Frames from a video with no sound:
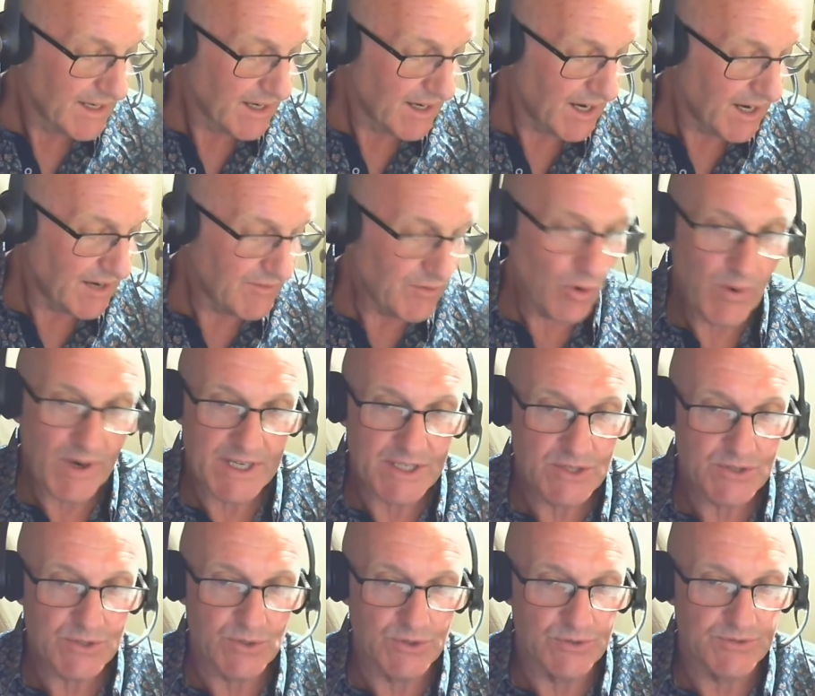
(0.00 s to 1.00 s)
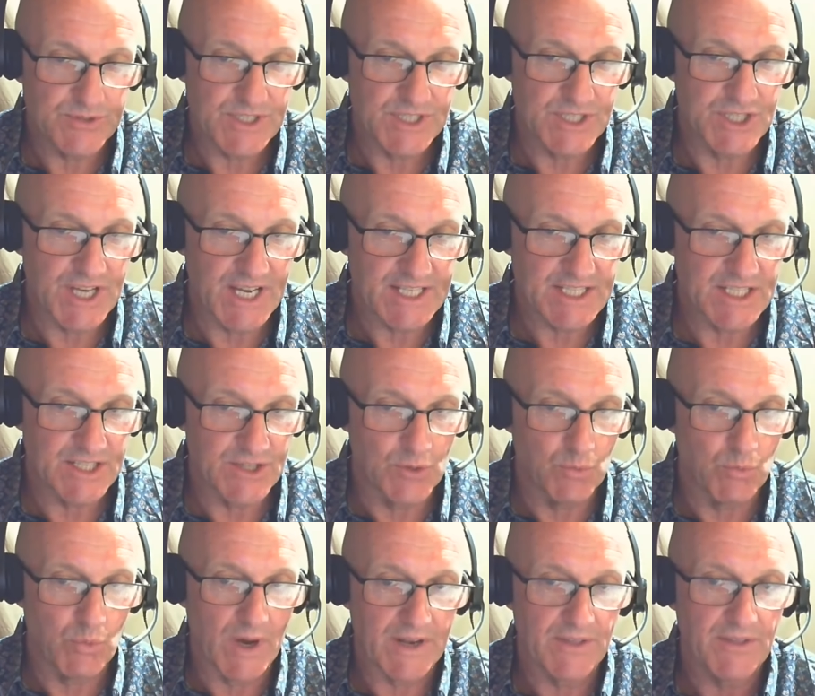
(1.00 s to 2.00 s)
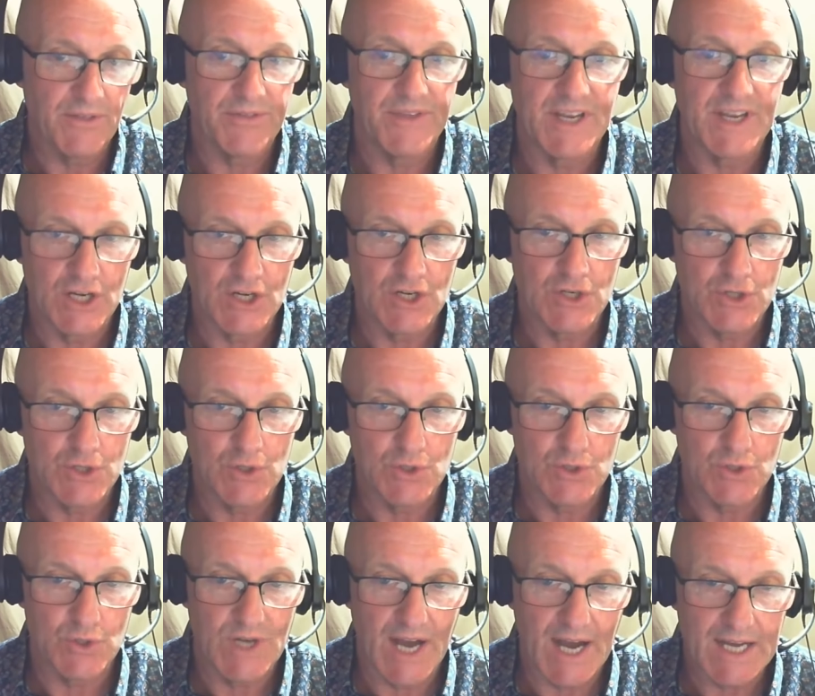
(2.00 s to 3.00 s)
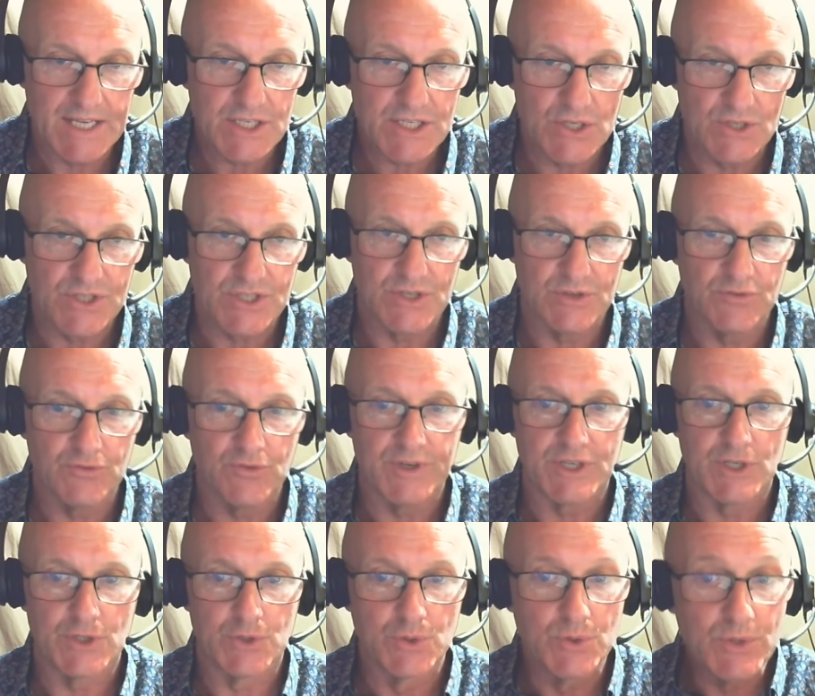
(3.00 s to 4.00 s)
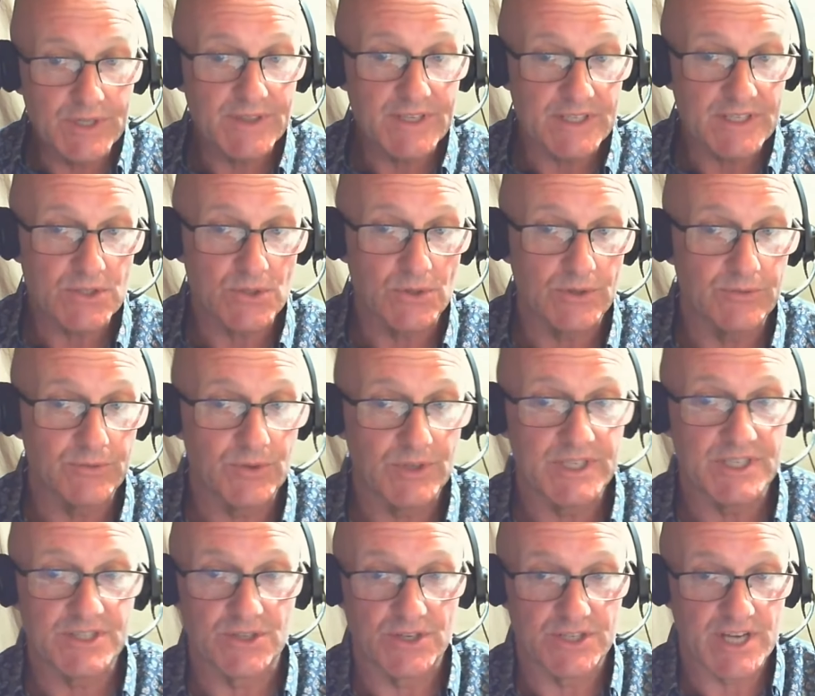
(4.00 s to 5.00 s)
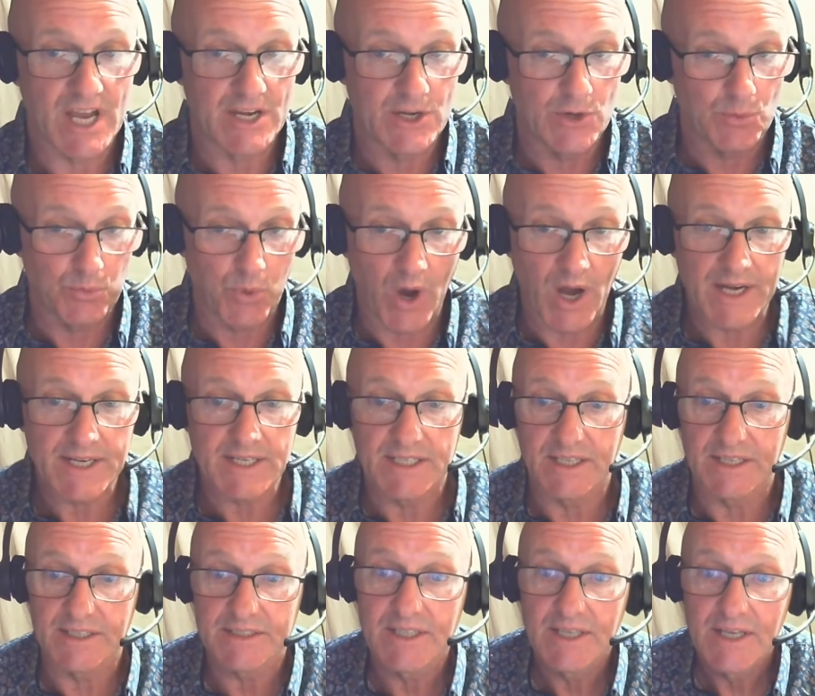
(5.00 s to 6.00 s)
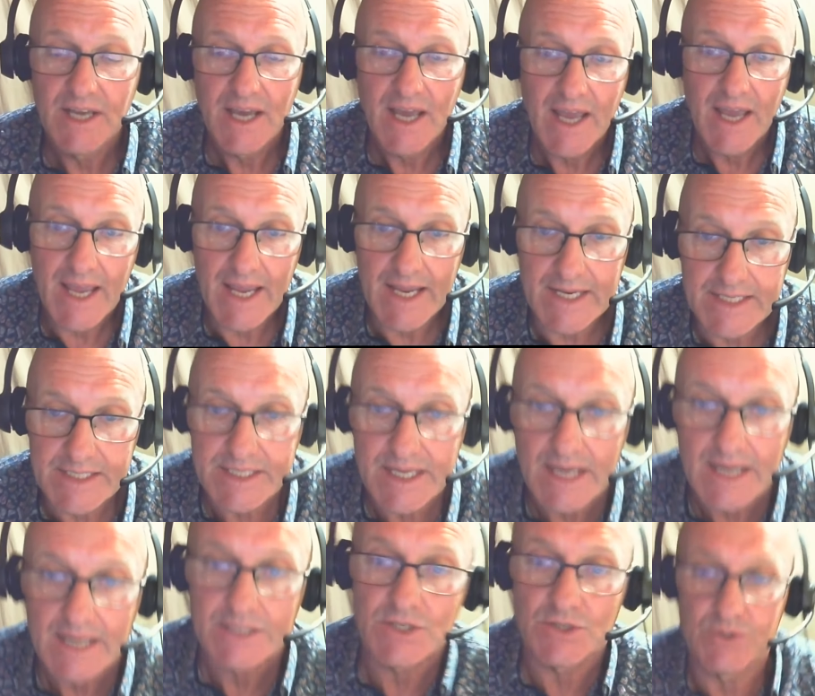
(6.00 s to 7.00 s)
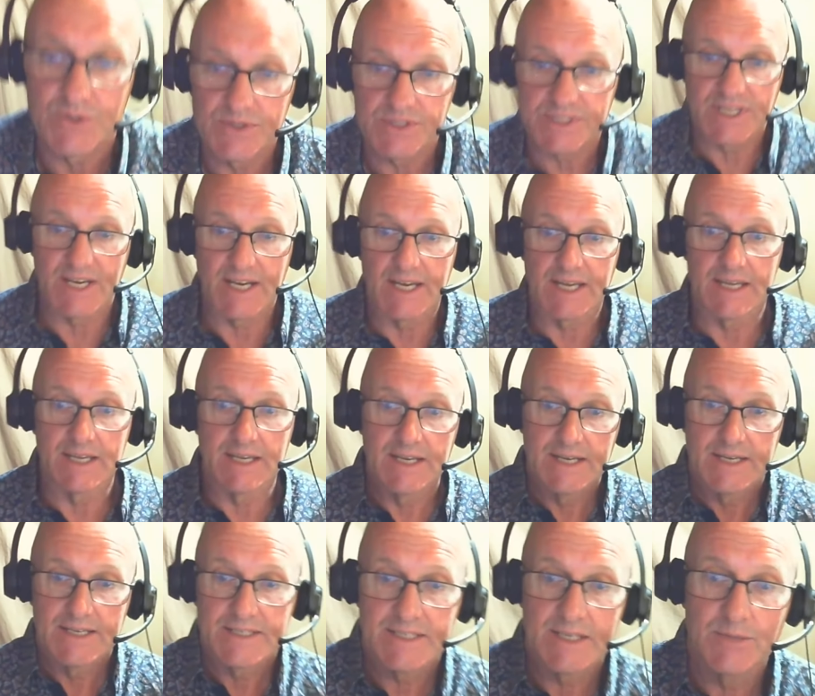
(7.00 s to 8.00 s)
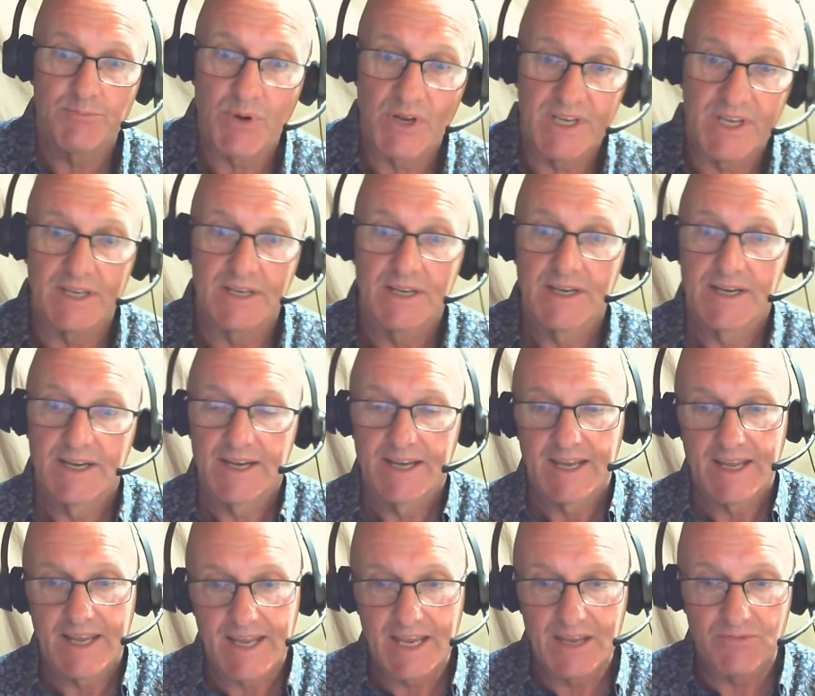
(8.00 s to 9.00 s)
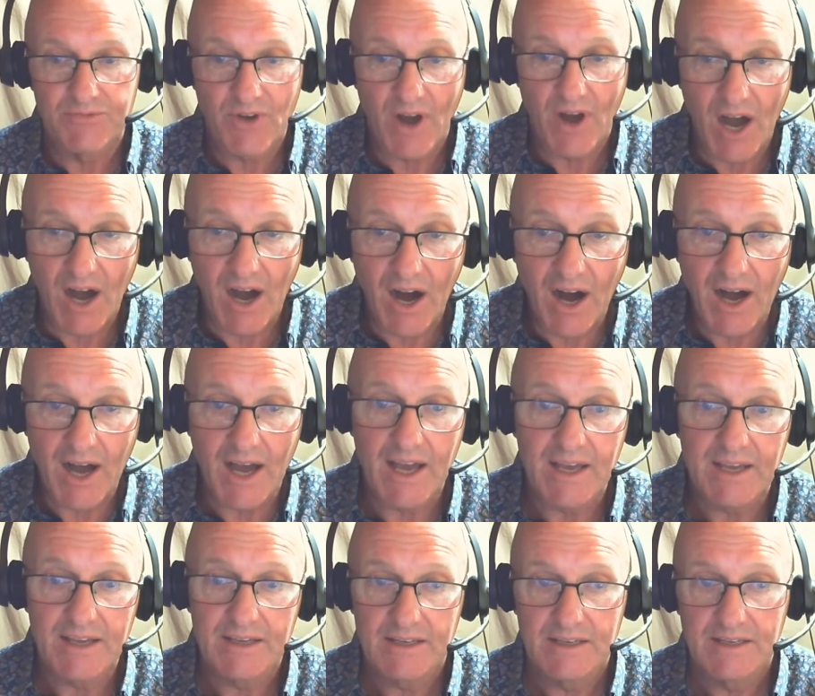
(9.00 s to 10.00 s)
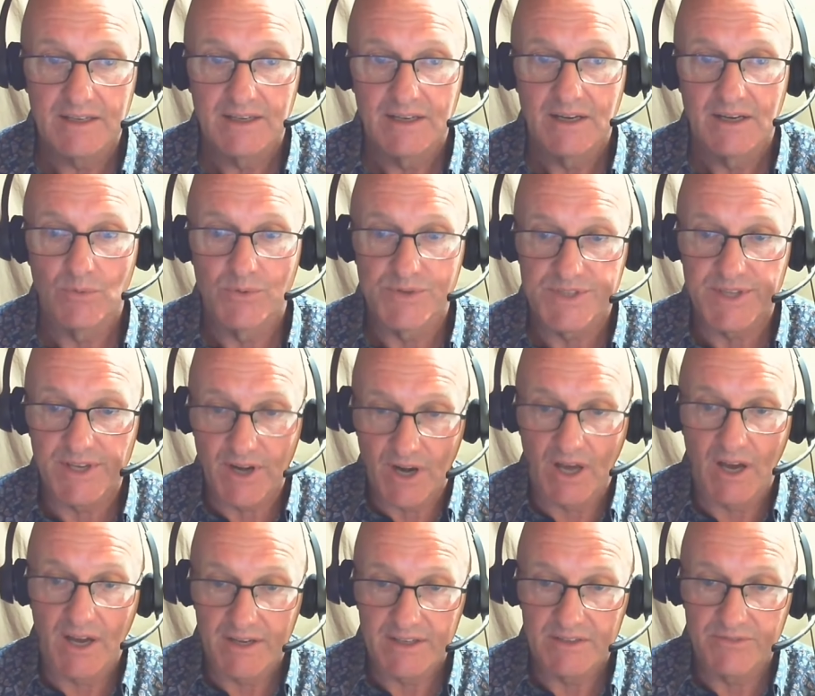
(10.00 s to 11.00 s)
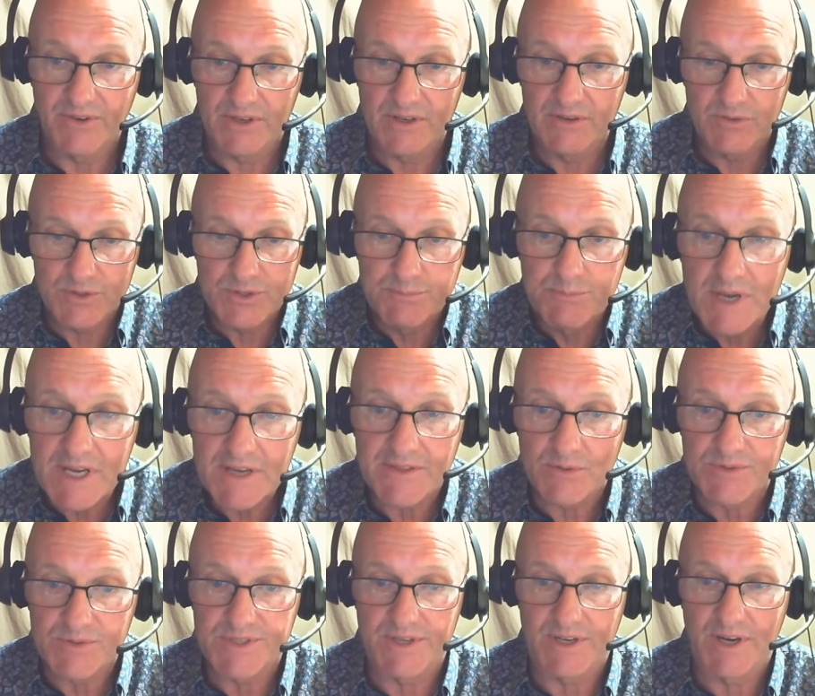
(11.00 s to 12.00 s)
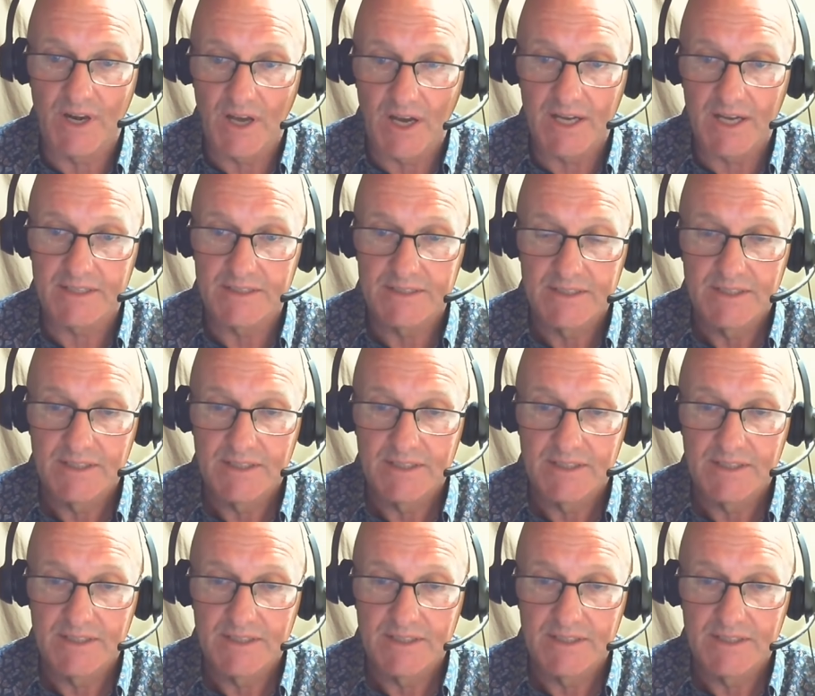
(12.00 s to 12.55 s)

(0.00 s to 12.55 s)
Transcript: I've always sort of suggested that one of the things you should ask yourself when you're doing this sort of research and you're writing it is to say simply, if I was the client, if it was me that was the client